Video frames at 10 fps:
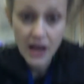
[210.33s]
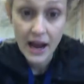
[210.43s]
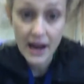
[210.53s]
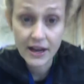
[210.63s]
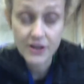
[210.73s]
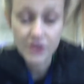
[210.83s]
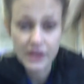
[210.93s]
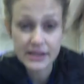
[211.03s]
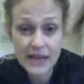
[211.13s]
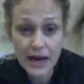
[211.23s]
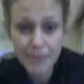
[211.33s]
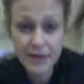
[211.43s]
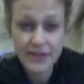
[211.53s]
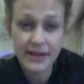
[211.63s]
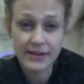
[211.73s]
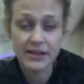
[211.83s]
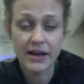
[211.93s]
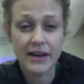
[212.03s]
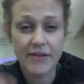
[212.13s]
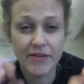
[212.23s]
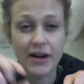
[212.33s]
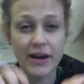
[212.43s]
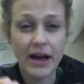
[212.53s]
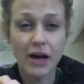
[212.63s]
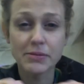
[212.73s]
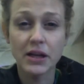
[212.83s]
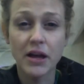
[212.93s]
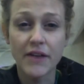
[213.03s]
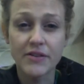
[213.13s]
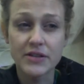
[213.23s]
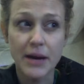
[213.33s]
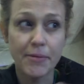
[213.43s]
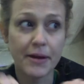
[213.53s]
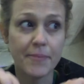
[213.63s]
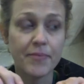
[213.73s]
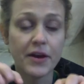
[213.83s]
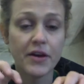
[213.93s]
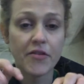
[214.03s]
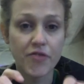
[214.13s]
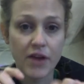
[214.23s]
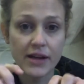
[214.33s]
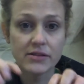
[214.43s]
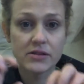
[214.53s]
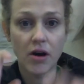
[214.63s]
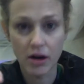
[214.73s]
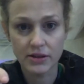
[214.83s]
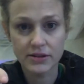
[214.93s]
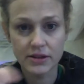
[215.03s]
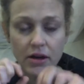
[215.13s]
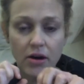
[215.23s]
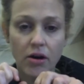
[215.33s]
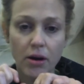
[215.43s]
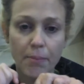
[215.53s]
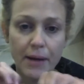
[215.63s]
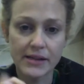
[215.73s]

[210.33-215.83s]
and you're going to type in things like, it helps a lot if you type in friends art or